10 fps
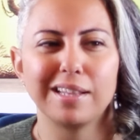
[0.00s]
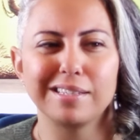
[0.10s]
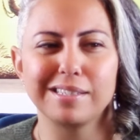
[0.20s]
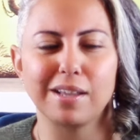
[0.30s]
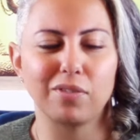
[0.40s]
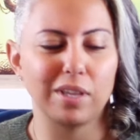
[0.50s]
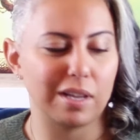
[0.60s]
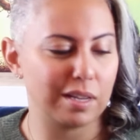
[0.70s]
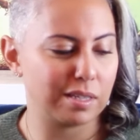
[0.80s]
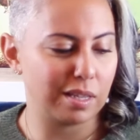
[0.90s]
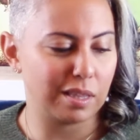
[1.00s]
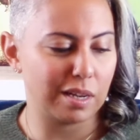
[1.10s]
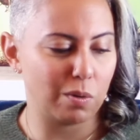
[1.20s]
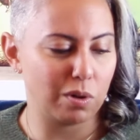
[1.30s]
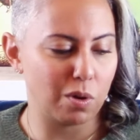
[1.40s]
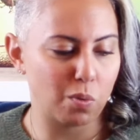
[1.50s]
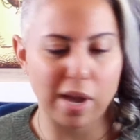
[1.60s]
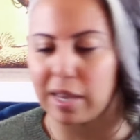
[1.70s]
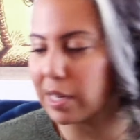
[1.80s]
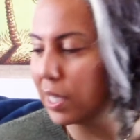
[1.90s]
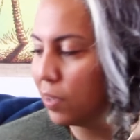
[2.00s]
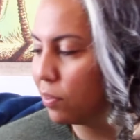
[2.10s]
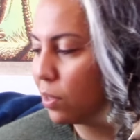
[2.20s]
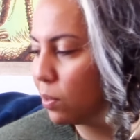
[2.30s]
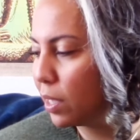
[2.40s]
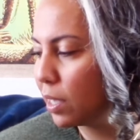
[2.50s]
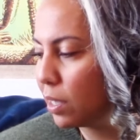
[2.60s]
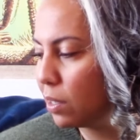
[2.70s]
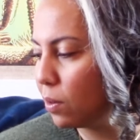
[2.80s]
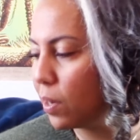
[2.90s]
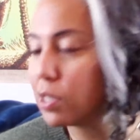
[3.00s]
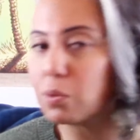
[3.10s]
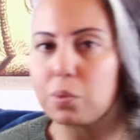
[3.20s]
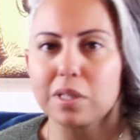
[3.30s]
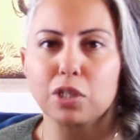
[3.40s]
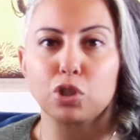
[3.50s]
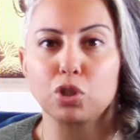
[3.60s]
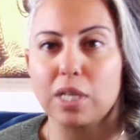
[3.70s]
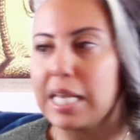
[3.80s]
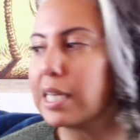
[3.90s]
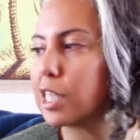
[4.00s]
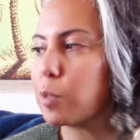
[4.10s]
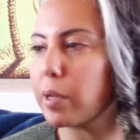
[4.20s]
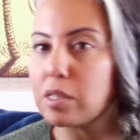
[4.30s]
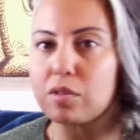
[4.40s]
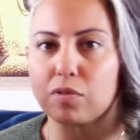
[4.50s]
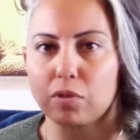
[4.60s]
This is definitely not a scent that I would go raggedy, even though like, you know, it's a really inexpensive